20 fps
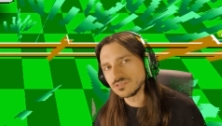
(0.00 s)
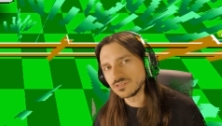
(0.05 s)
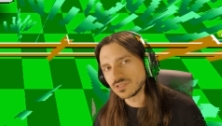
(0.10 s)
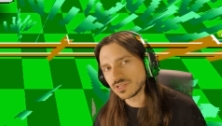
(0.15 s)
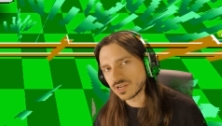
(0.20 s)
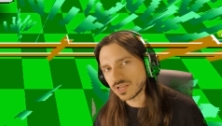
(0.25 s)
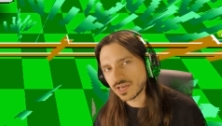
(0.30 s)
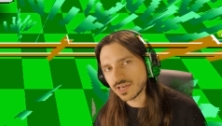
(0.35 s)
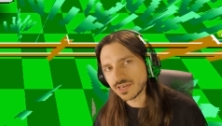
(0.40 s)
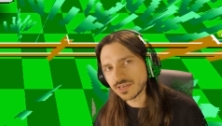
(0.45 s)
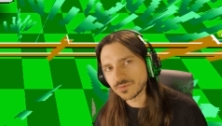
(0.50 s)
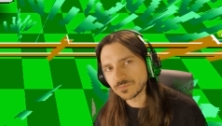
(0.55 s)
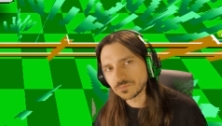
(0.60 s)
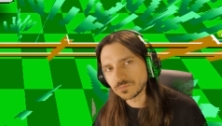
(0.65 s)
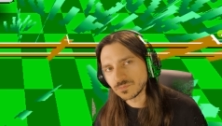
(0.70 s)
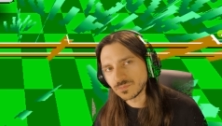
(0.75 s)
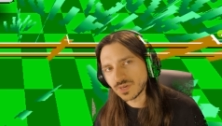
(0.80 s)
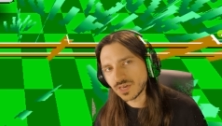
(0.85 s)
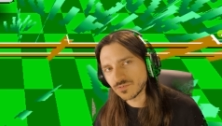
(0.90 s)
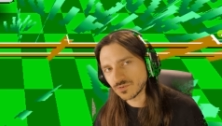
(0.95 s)
that I
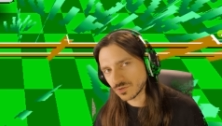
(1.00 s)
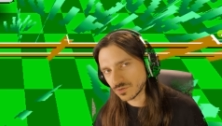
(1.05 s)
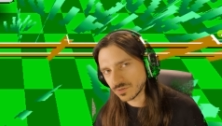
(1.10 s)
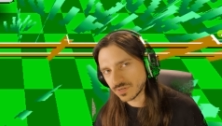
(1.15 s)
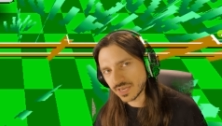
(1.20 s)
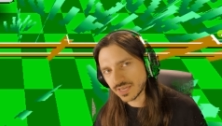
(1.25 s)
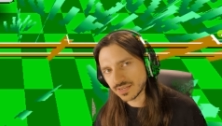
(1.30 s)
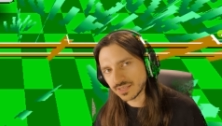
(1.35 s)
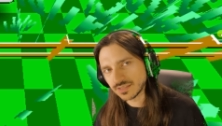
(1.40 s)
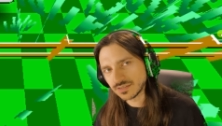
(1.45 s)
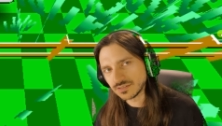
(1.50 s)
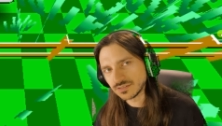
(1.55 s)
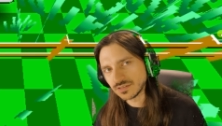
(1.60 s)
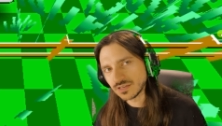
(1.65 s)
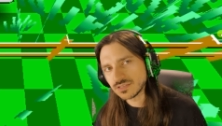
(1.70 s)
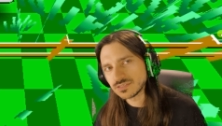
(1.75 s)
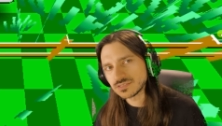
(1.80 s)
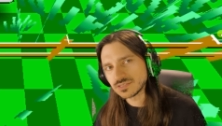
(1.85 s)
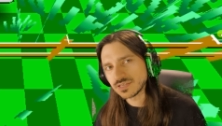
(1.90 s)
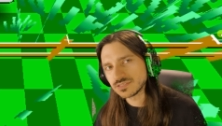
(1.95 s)
have created.
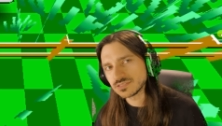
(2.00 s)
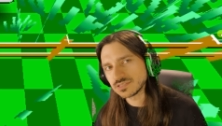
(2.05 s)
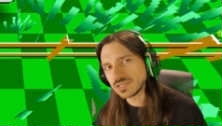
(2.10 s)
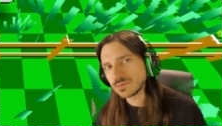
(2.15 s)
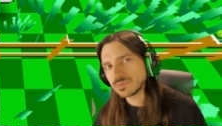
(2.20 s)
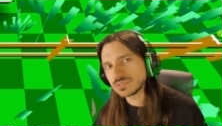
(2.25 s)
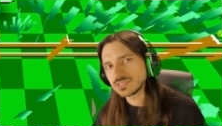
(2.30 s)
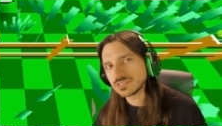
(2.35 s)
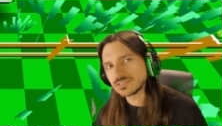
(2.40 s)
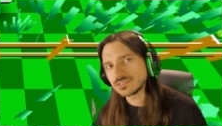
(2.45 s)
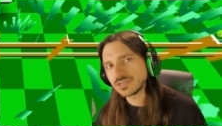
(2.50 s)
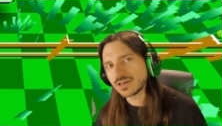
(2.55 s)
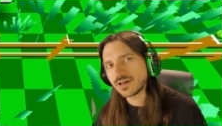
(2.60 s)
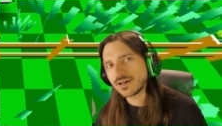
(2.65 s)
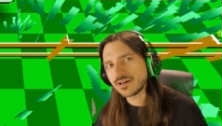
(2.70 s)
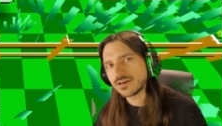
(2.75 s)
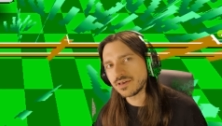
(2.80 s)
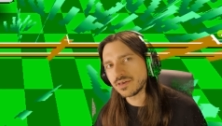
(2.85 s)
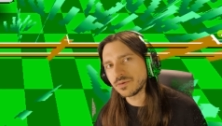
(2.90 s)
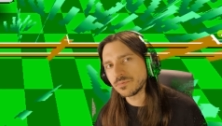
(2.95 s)
It's it's limited
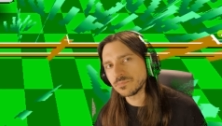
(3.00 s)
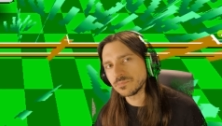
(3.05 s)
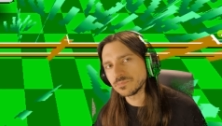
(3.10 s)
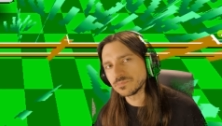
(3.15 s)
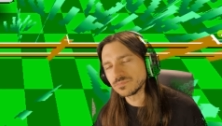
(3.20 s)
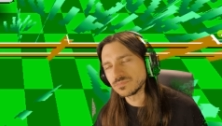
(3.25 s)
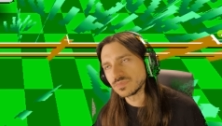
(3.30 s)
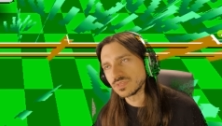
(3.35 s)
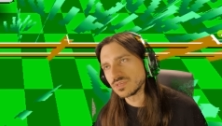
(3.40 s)
time.